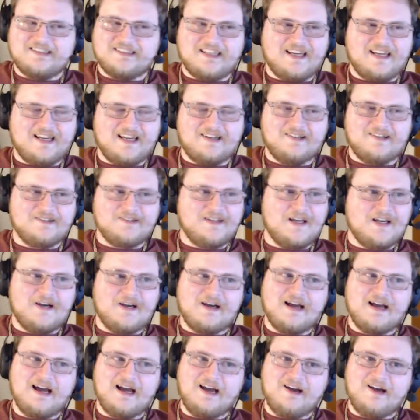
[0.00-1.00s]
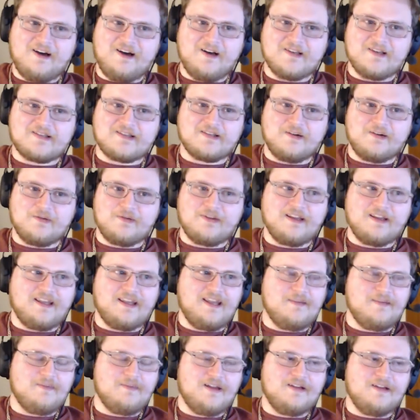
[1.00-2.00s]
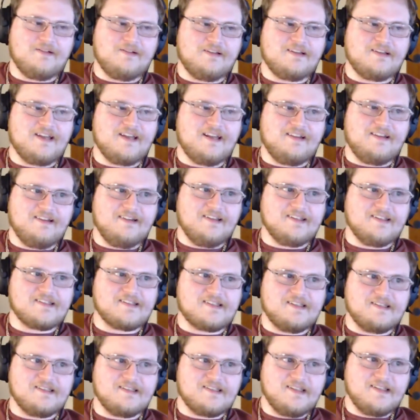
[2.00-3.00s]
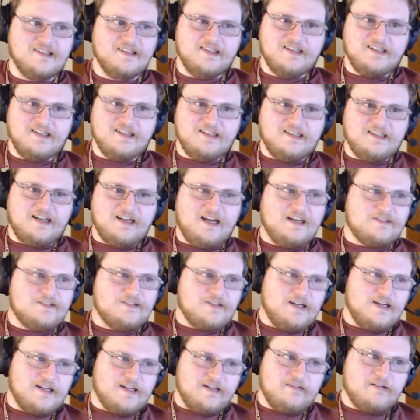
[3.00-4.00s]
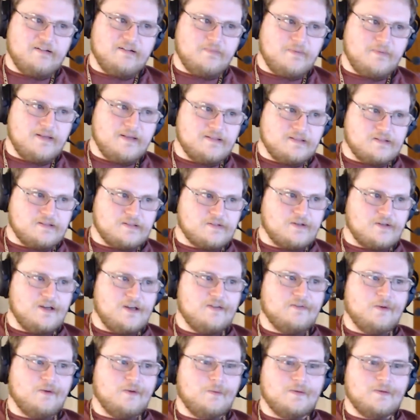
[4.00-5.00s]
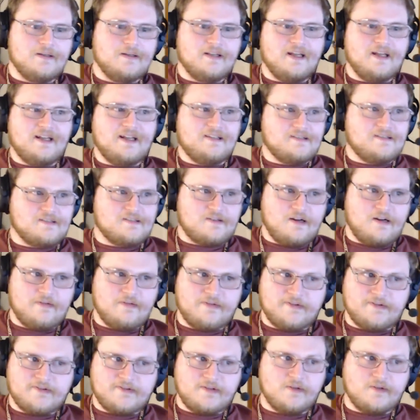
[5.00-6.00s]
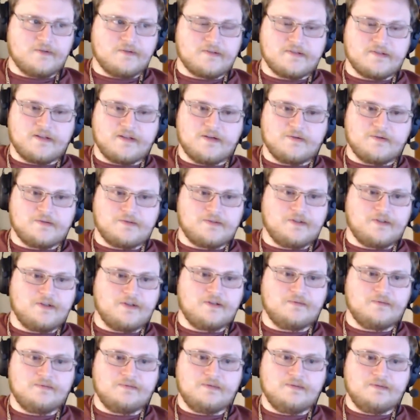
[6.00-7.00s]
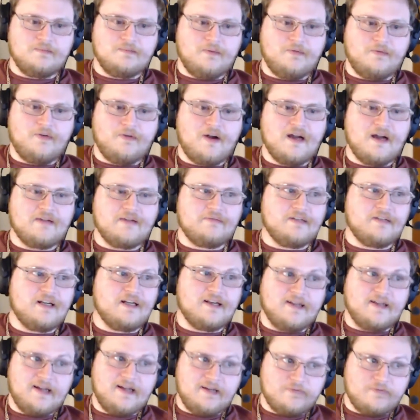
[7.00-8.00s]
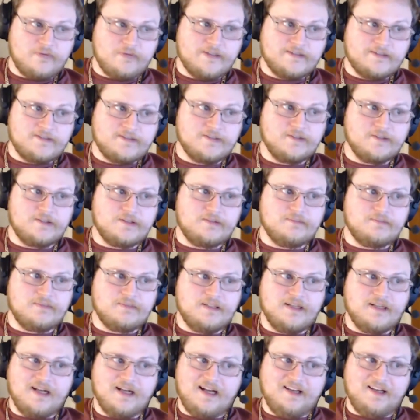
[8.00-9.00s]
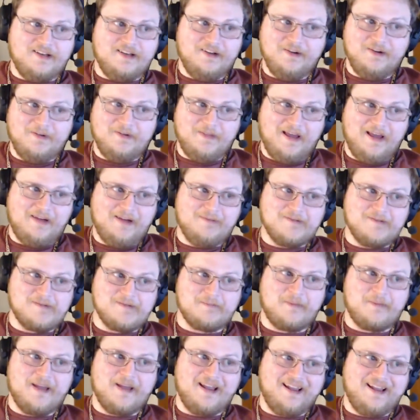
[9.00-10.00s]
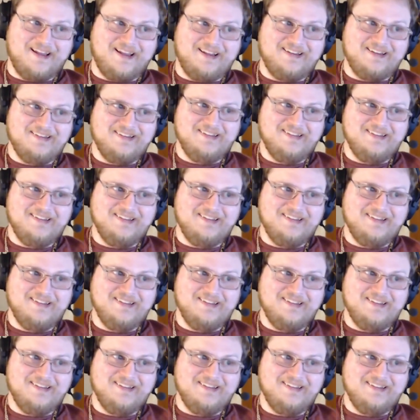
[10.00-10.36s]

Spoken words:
I don't know. I also don't think he'd be able to take this because I tried giving a piece of Scruffy one day, and Scruffy snowed his nose to it before I even got halfway to him. And I knew that was bad.